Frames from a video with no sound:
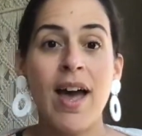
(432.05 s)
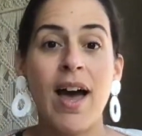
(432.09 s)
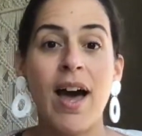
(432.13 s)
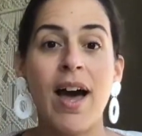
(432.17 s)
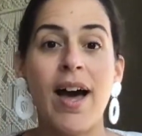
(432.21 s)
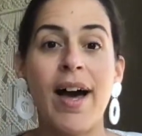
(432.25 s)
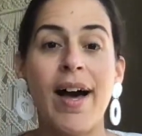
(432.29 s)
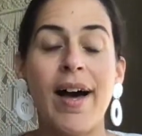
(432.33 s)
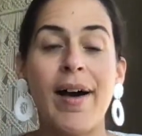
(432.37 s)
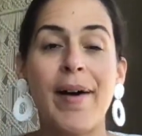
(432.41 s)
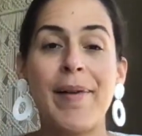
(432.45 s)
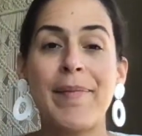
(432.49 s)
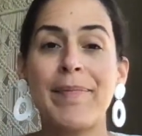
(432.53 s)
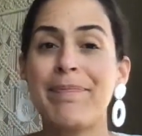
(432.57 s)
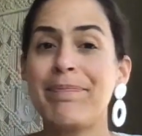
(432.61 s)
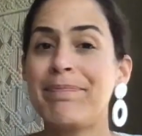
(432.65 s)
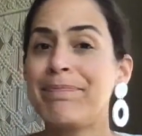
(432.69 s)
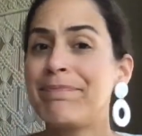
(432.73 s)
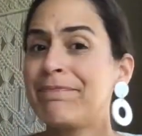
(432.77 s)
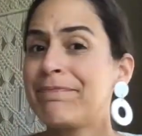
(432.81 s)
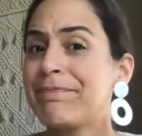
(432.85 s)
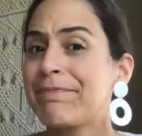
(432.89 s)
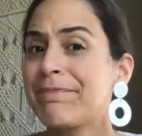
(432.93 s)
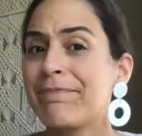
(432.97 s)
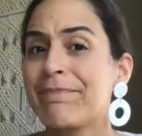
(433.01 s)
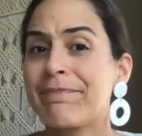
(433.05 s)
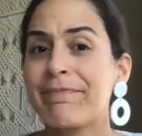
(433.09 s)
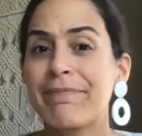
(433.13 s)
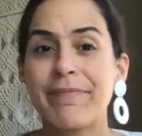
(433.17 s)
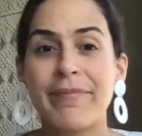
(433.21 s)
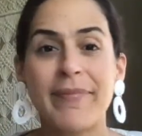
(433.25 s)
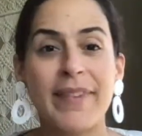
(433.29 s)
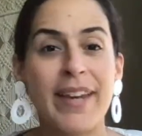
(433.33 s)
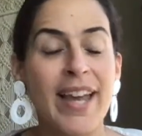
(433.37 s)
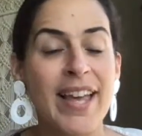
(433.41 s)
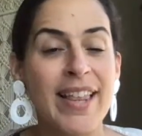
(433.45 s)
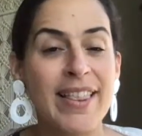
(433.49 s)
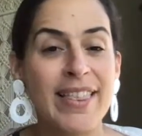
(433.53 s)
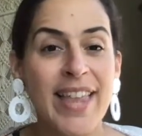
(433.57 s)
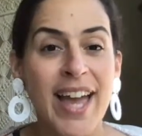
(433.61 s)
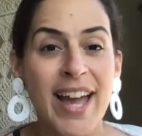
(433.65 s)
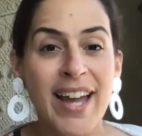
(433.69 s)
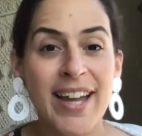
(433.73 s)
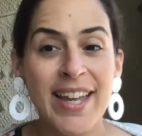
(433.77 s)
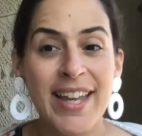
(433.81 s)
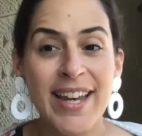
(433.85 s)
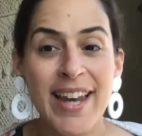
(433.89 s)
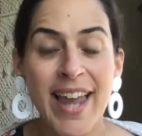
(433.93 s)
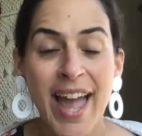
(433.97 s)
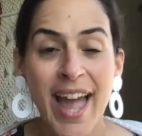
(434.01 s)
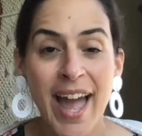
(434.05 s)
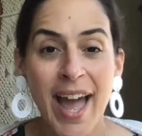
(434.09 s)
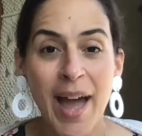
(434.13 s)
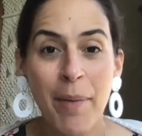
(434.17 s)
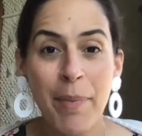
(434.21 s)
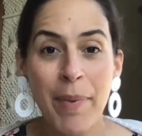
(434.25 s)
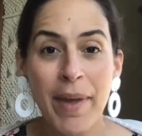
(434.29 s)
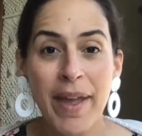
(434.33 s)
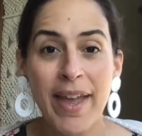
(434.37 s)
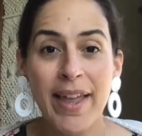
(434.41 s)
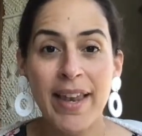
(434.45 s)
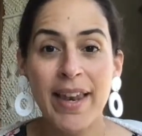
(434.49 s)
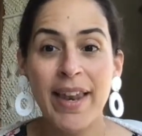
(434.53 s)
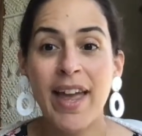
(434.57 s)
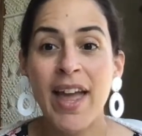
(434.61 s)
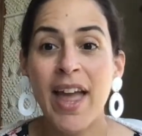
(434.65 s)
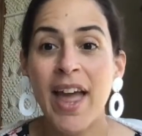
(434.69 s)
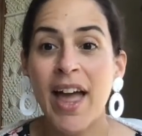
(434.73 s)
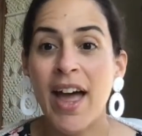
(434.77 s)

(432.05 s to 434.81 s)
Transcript: That can happen.